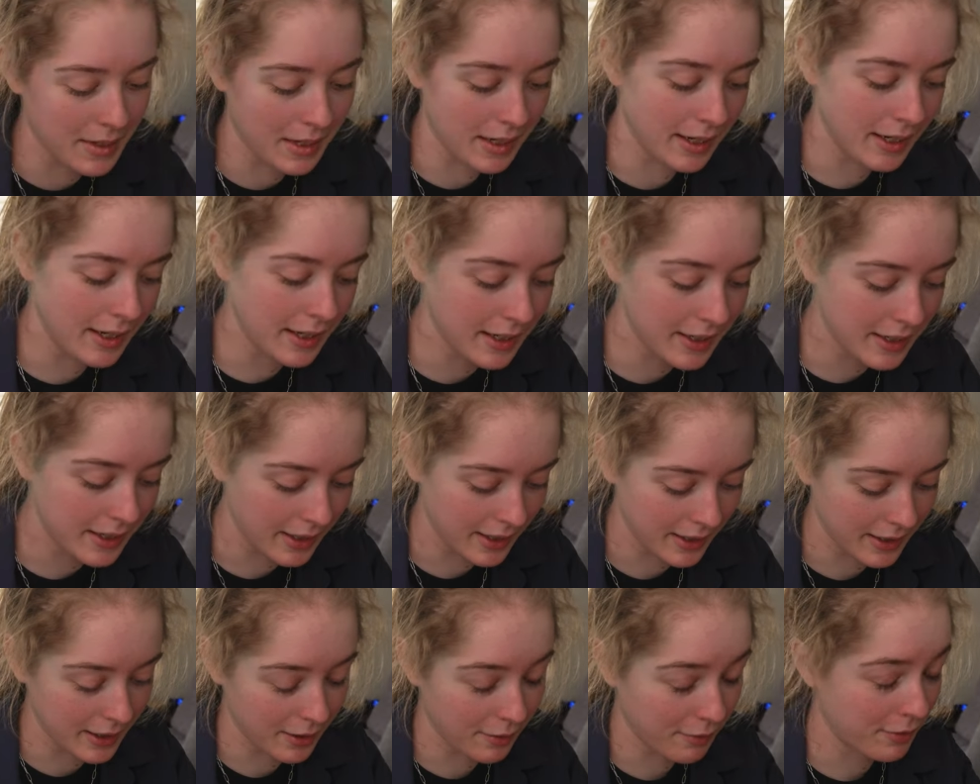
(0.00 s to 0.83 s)
know.
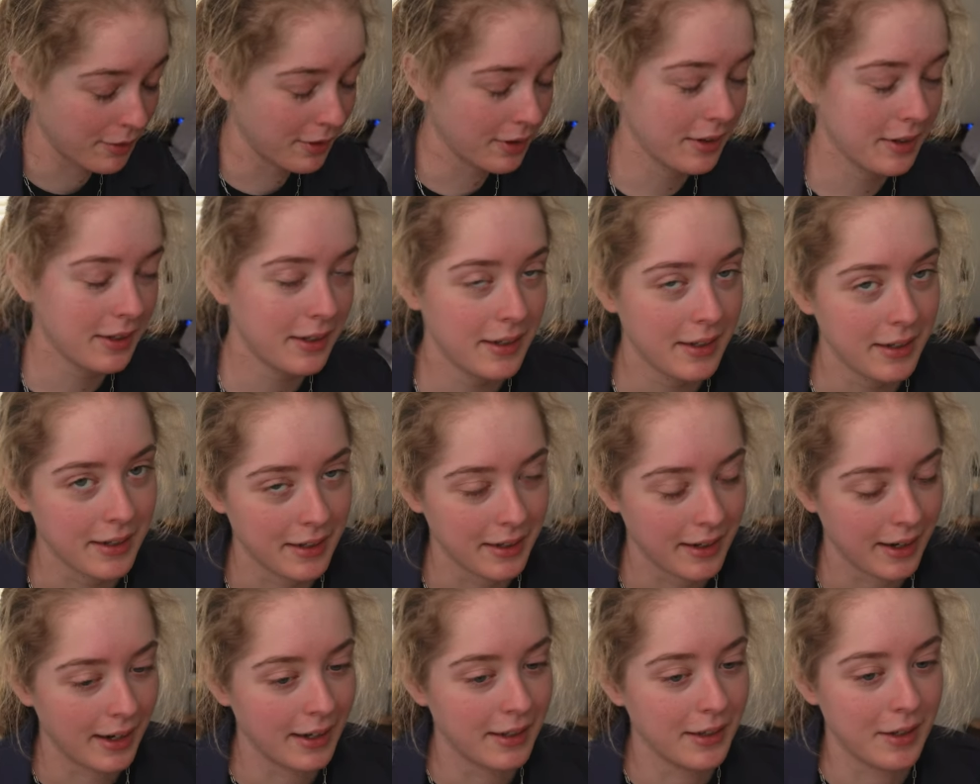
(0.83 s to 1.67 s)
I, I
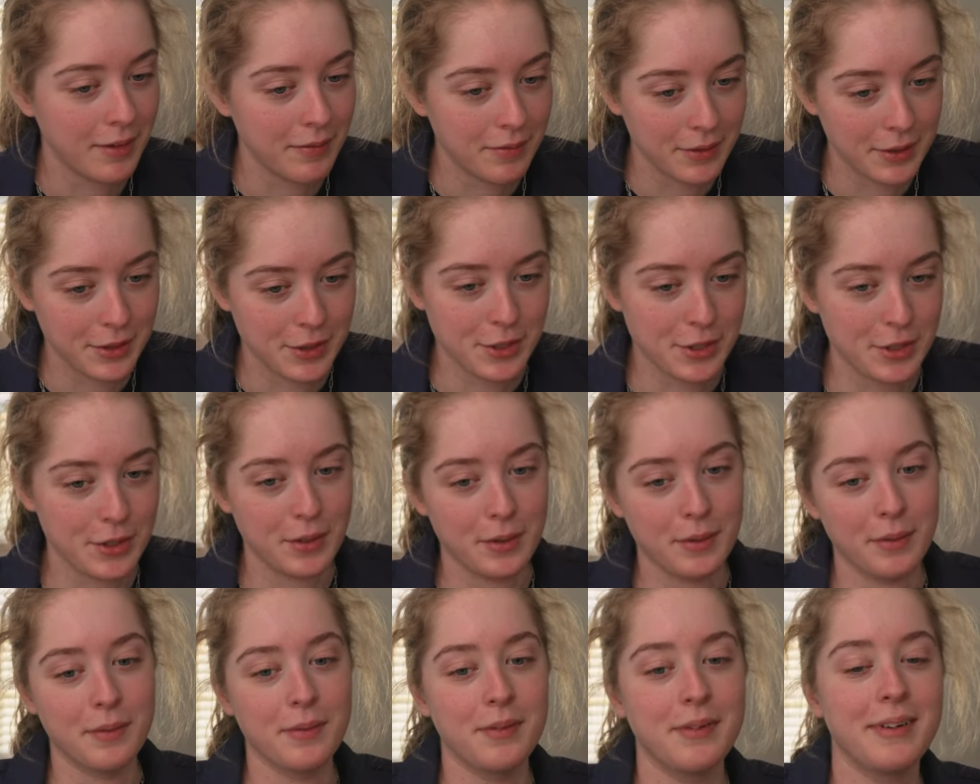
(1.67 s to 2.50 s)
definitely, I love this
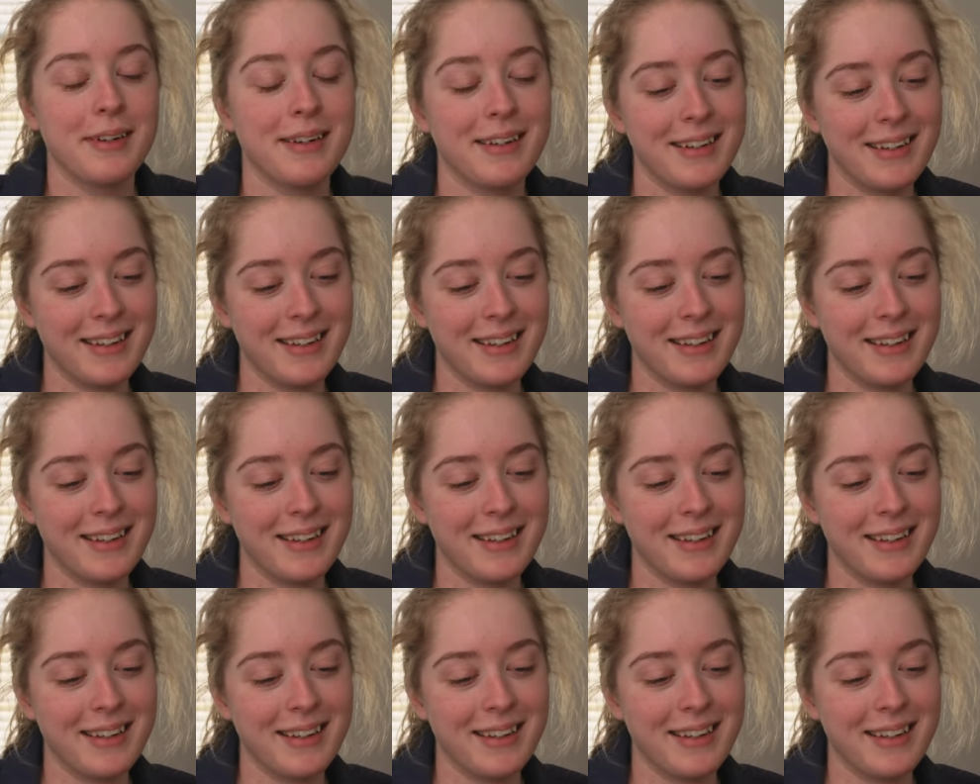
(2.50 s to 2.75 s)
show.